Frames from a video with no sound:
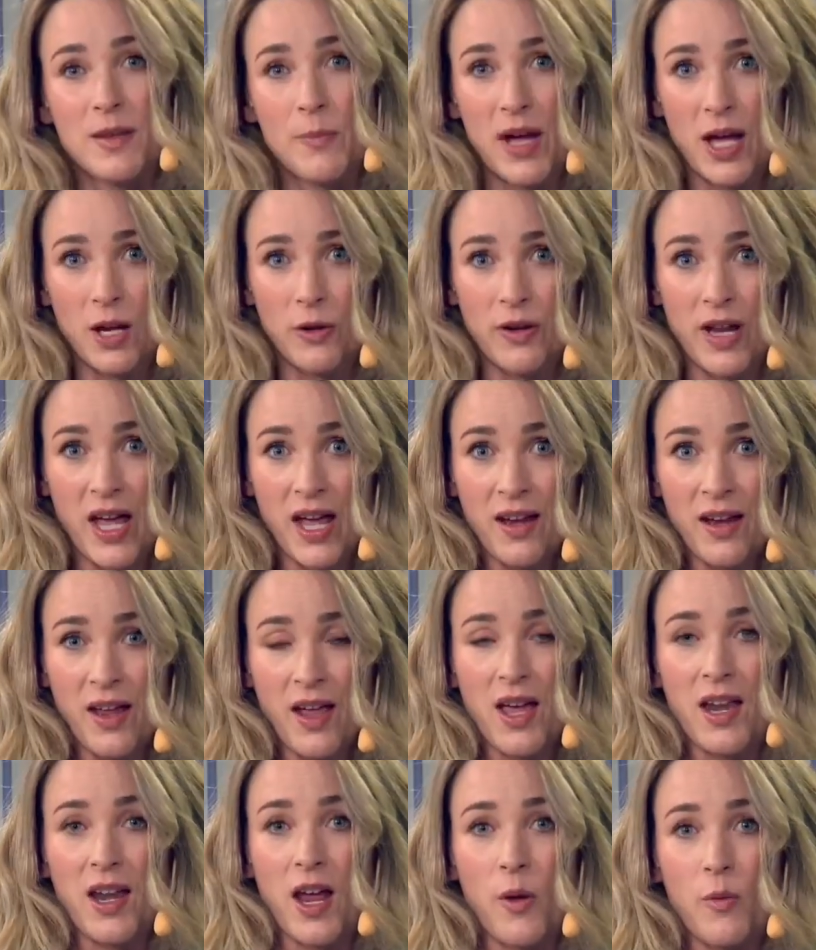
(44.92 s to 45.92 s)
Paludan,
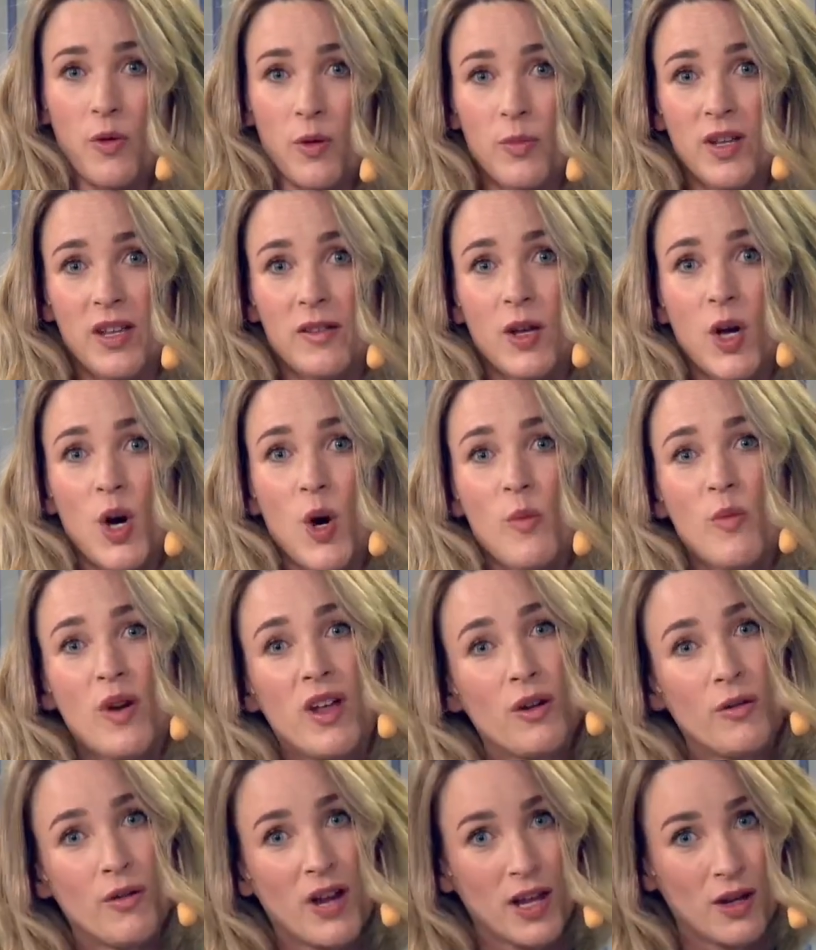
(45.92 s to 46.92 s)
and I will be the
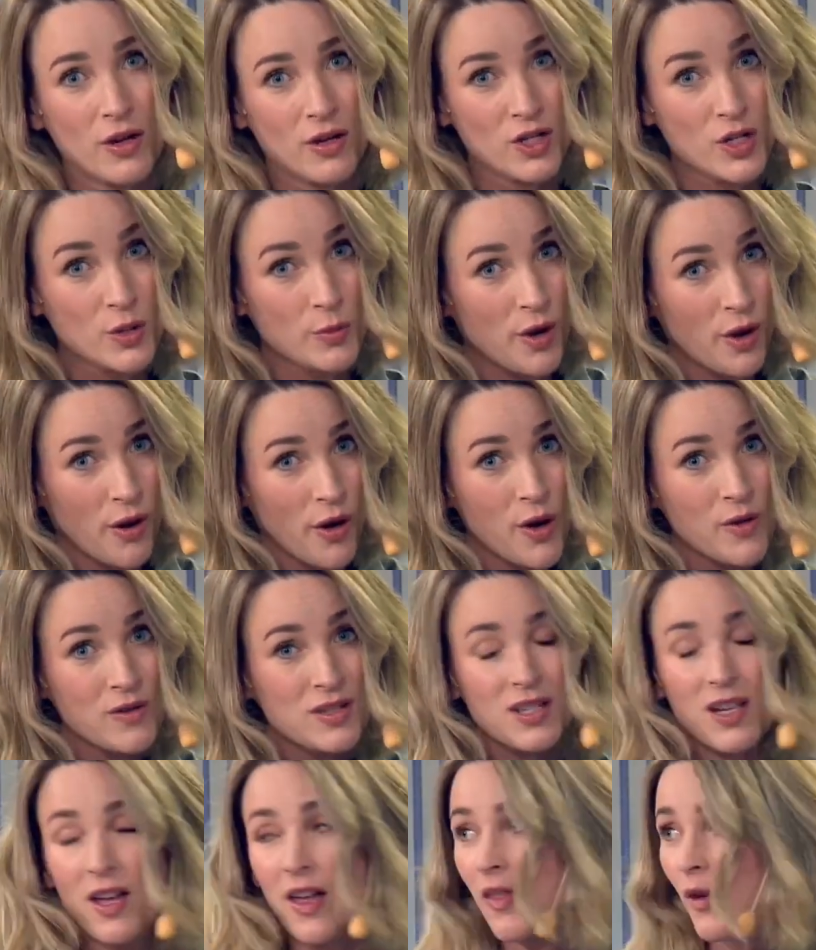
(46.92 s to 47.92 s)
co-moderator tomorrow
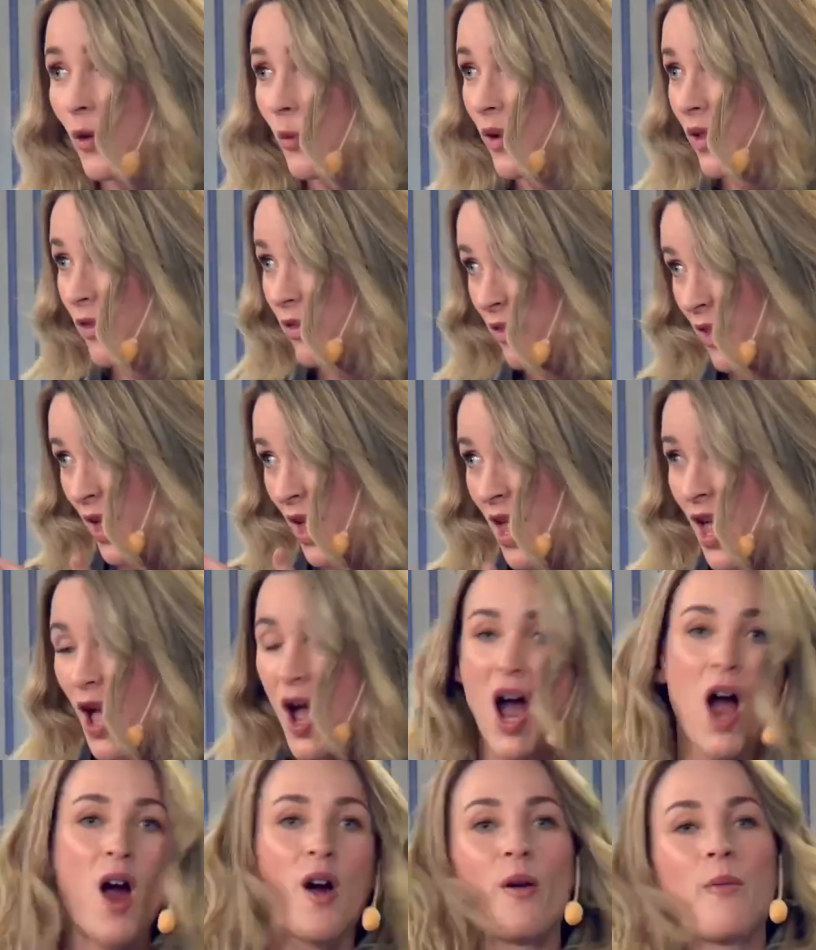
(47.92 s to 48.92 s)
together with
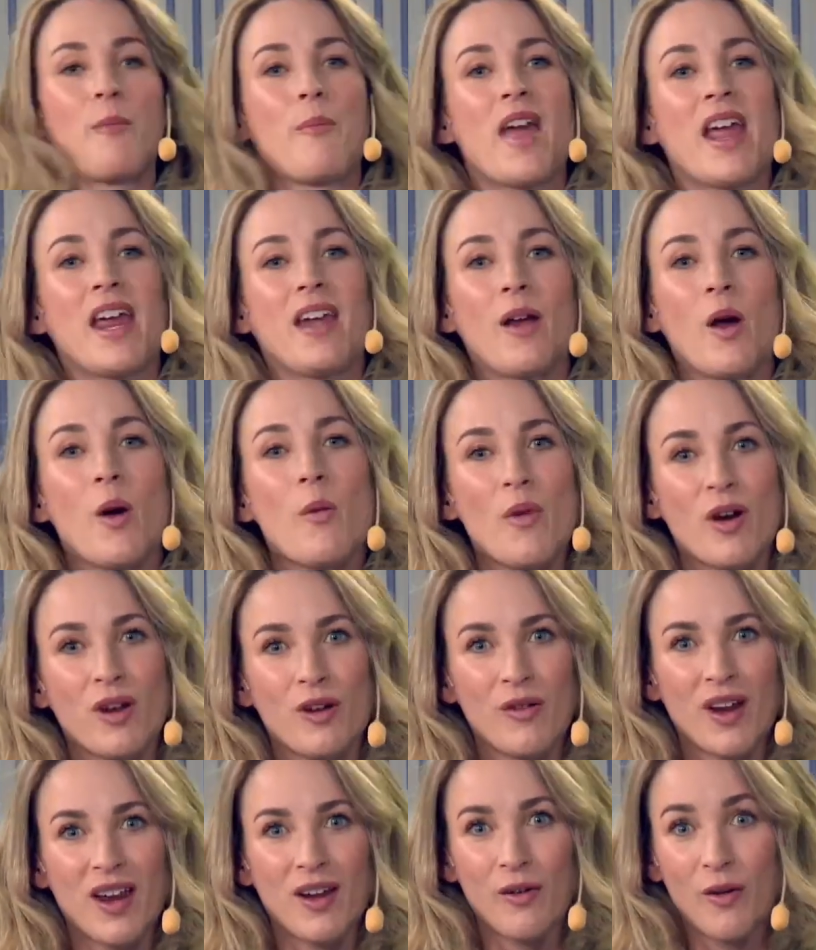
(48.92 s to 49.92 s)
our main
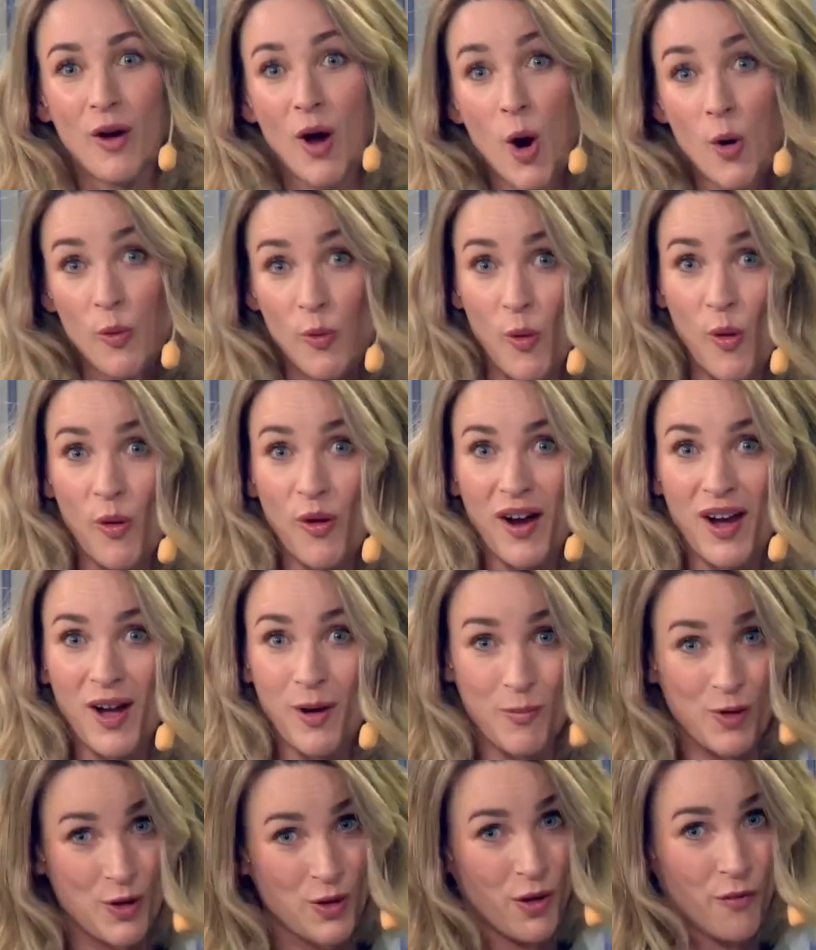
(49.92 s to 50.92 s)
moderator, Aurore, and
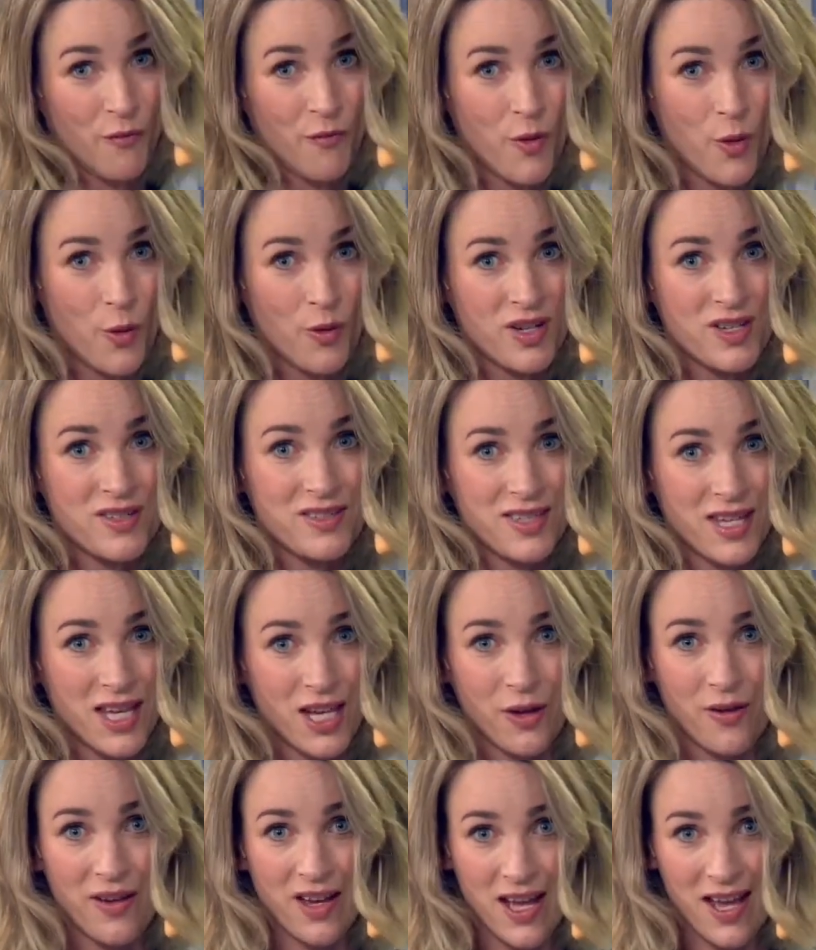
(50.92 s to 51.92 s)
I'm looking forward to seeing
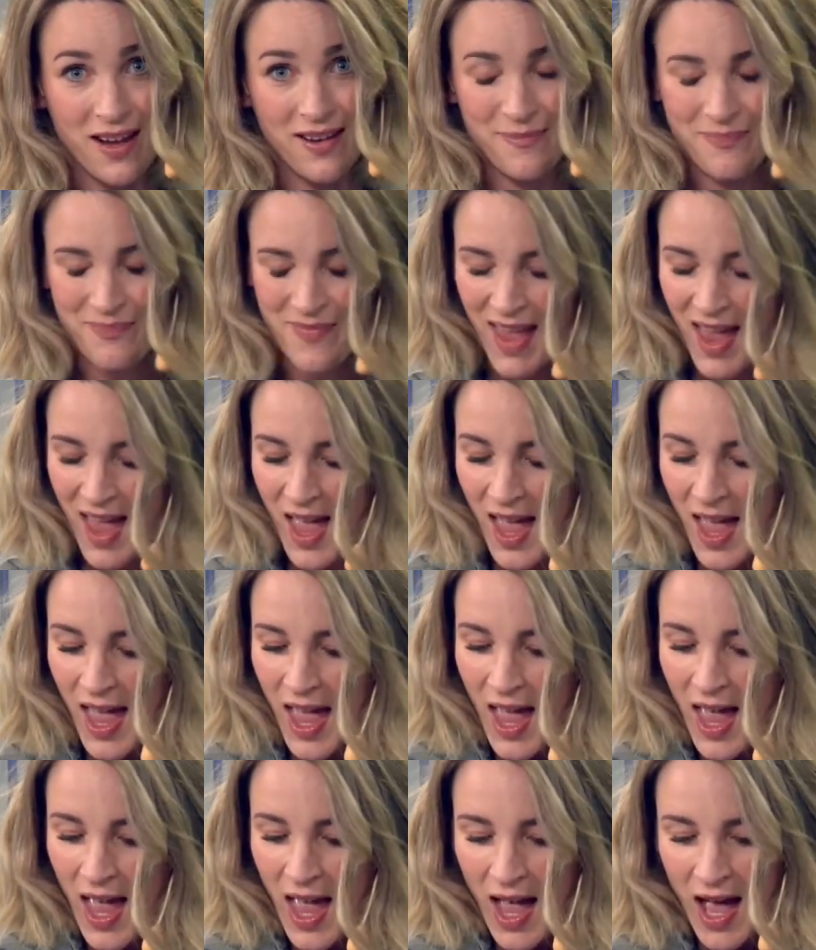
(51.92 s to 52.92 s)
you again.
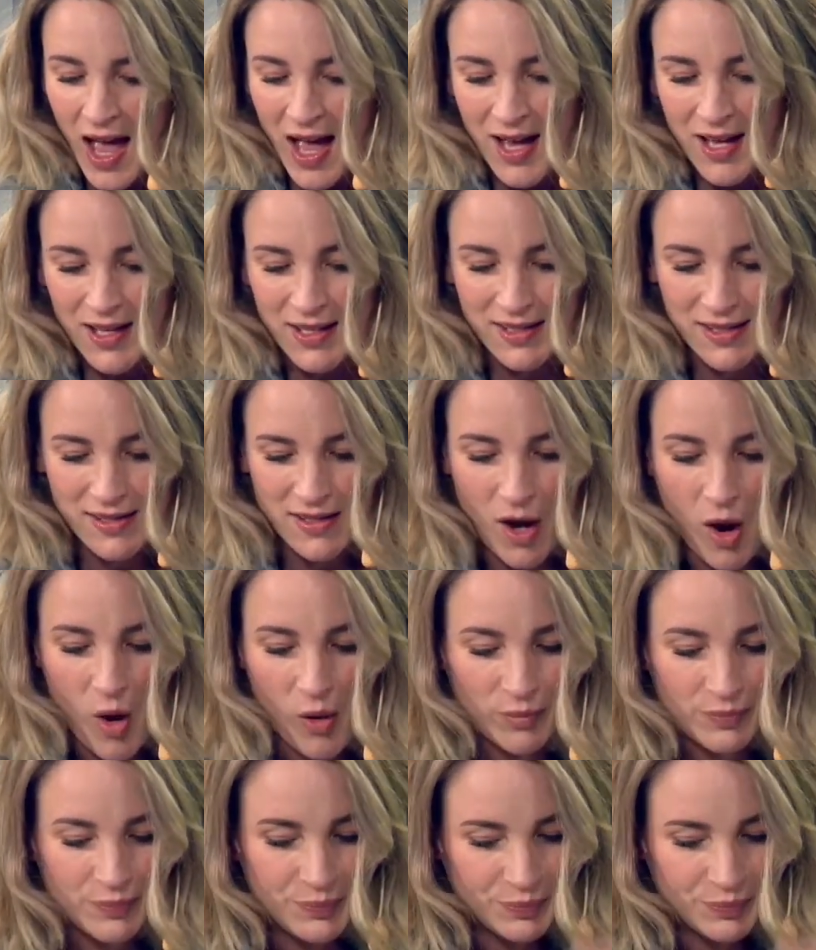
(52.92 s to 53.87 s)
So,